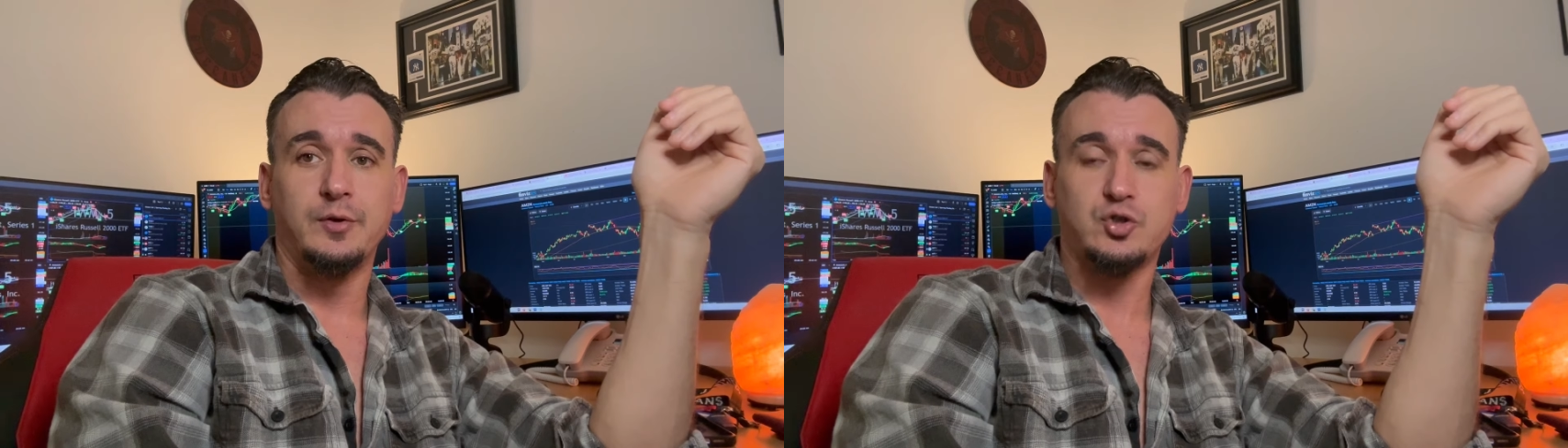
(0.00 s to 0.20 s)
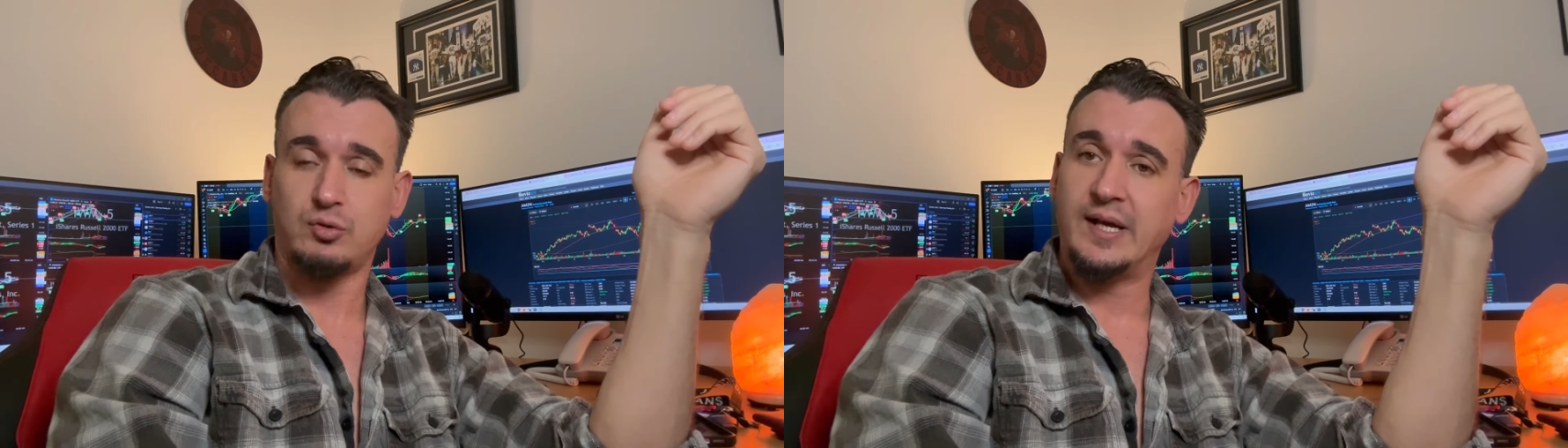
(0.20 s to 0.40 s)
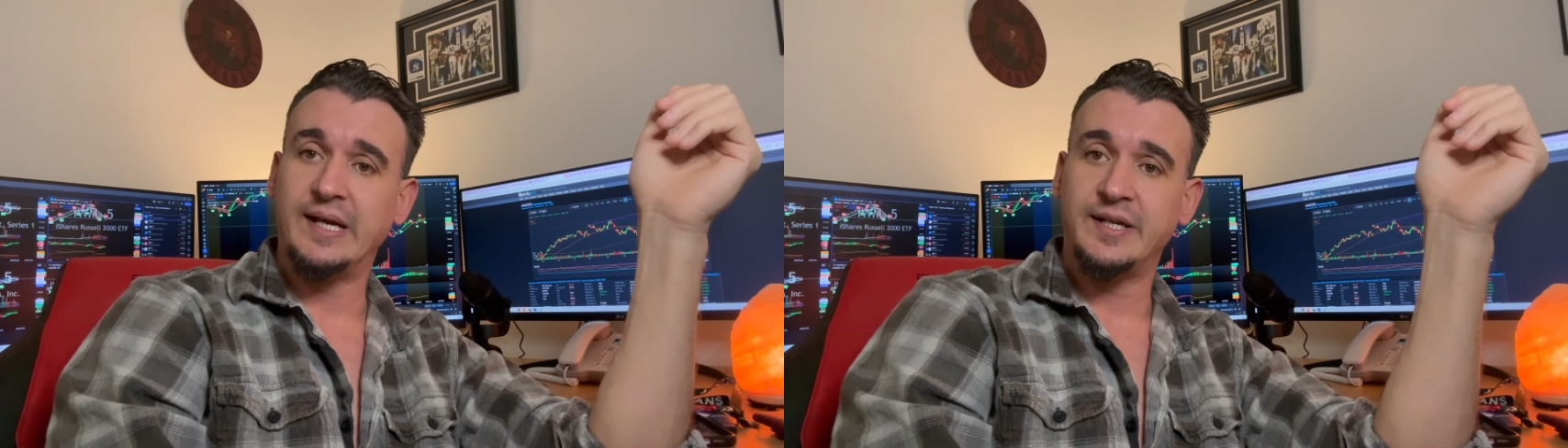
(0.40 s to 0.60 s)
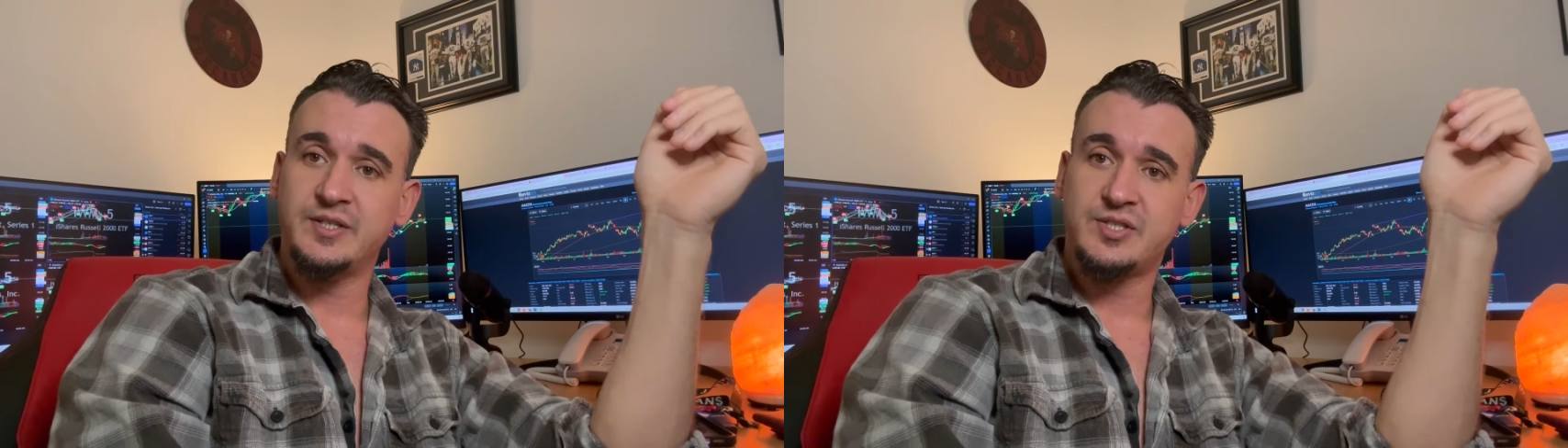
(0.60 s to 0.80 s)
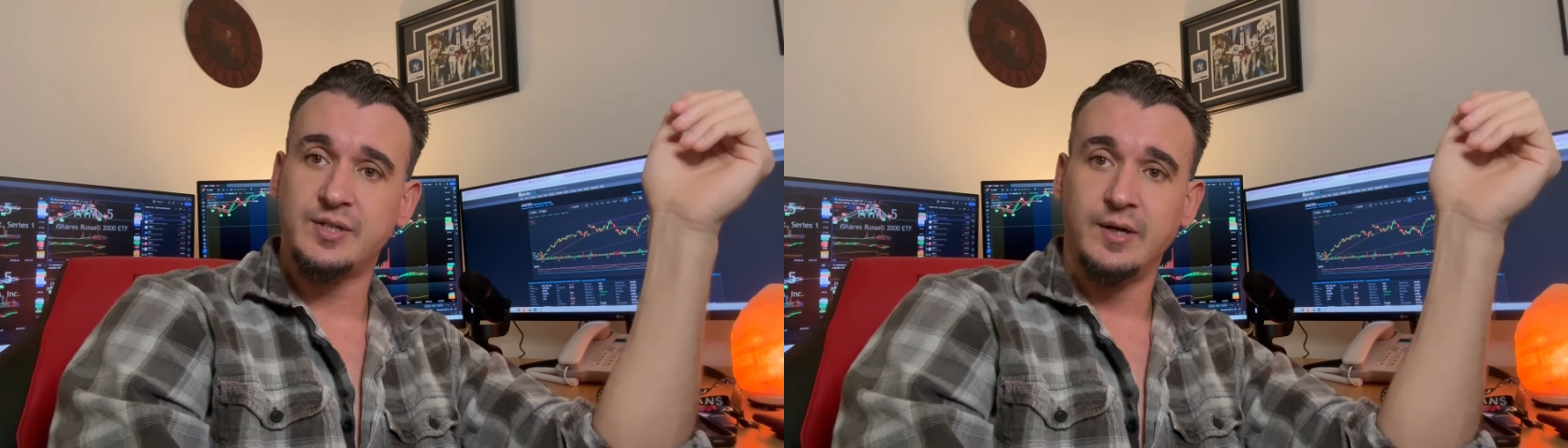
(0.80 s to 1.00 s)

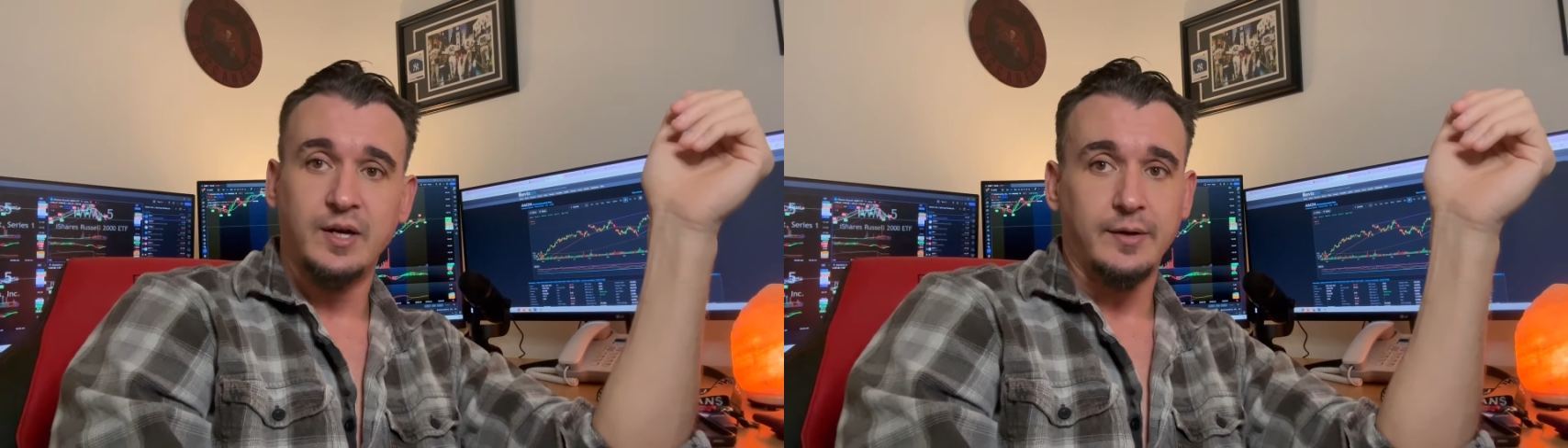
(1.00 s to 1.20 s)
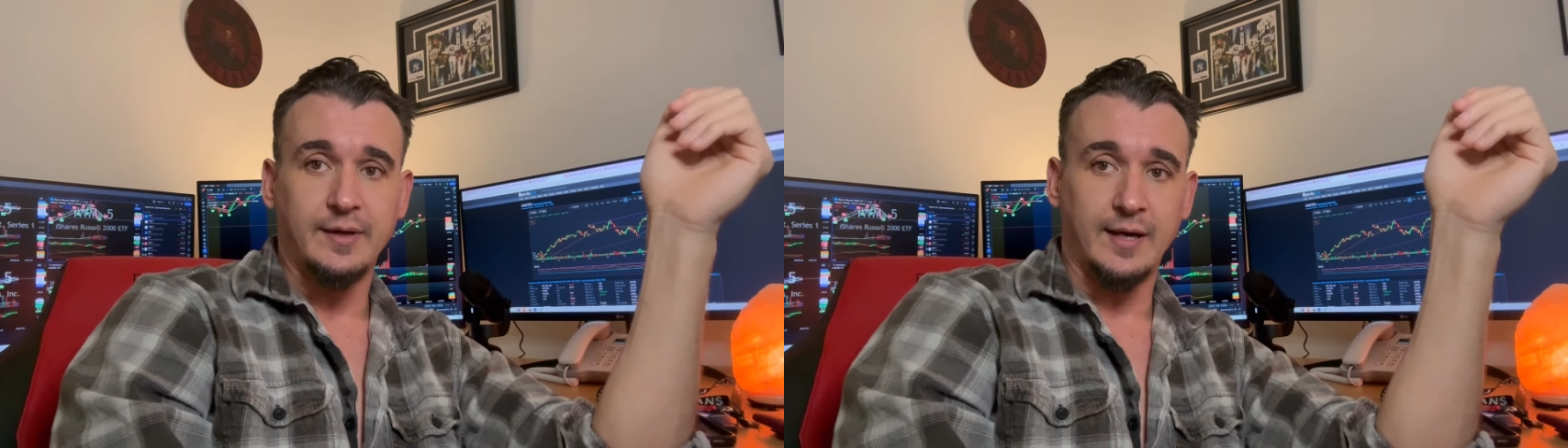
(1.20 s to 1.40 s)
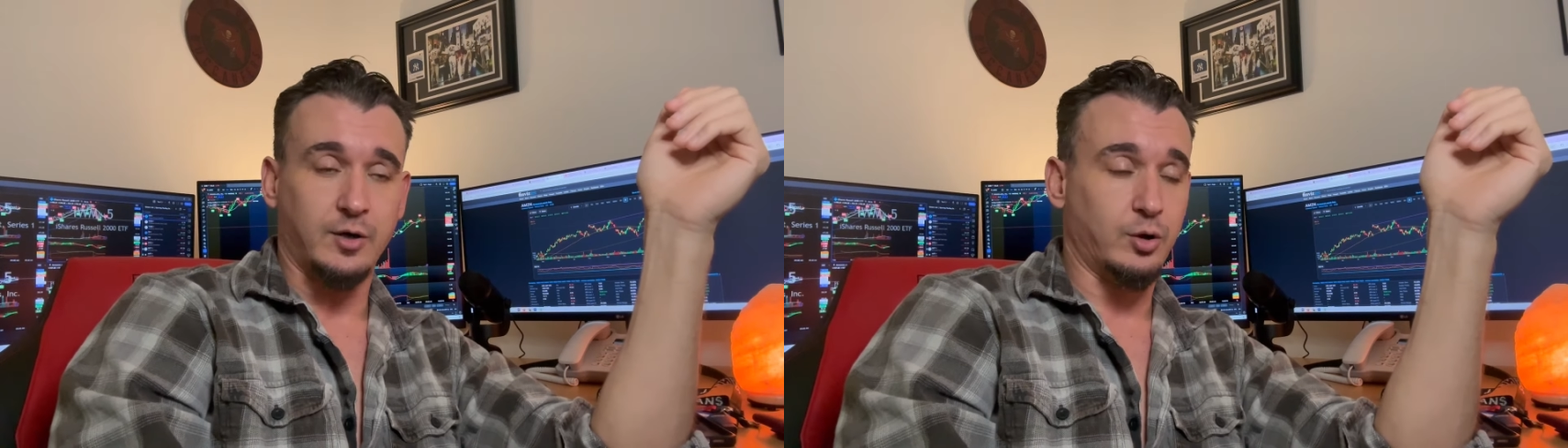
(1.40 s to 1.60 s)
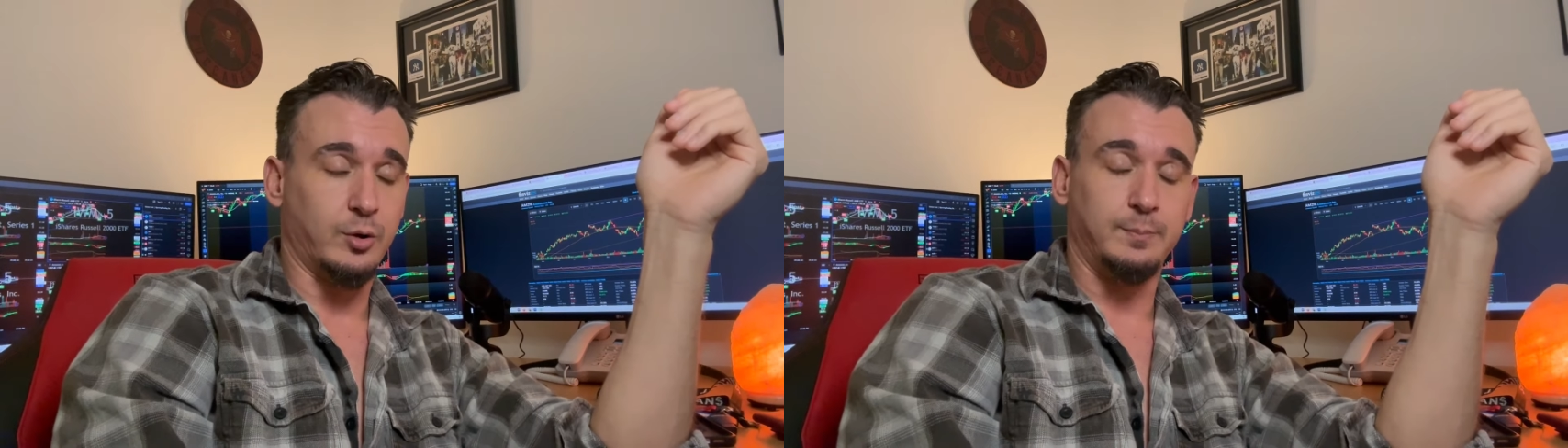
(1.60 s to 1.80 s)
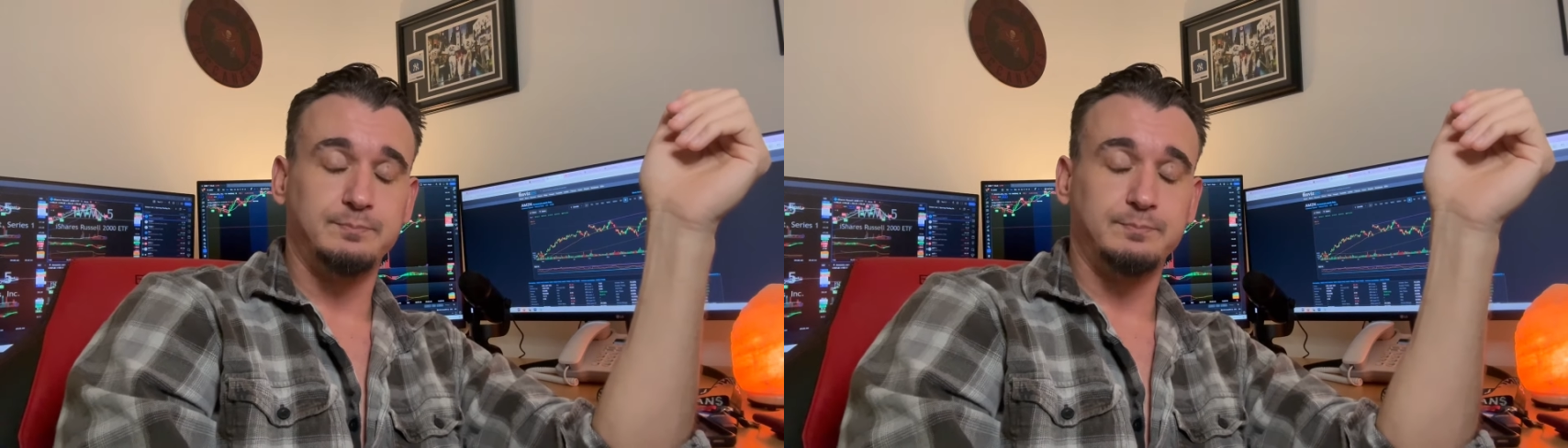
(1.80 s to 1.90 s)
trades that are